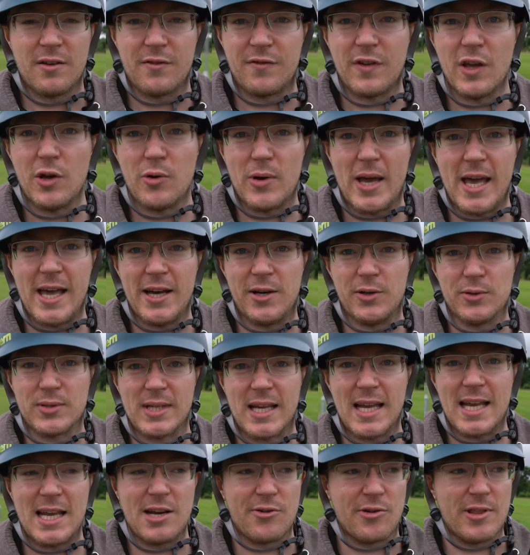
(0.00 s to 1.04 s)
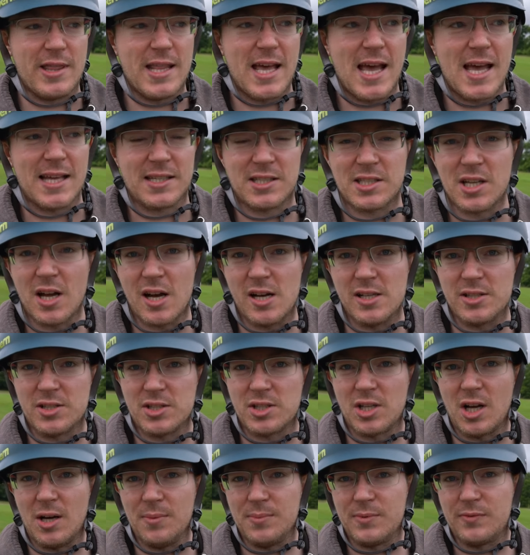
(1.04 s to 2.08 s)
few hills here and there, start and
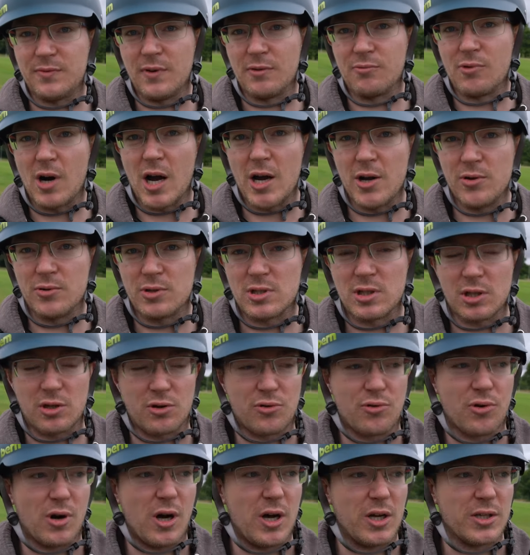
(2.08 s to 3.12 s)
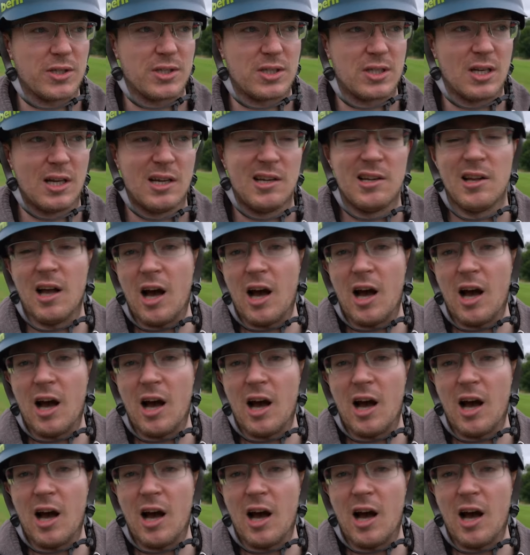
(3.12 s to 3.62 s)
stop for roads to cross,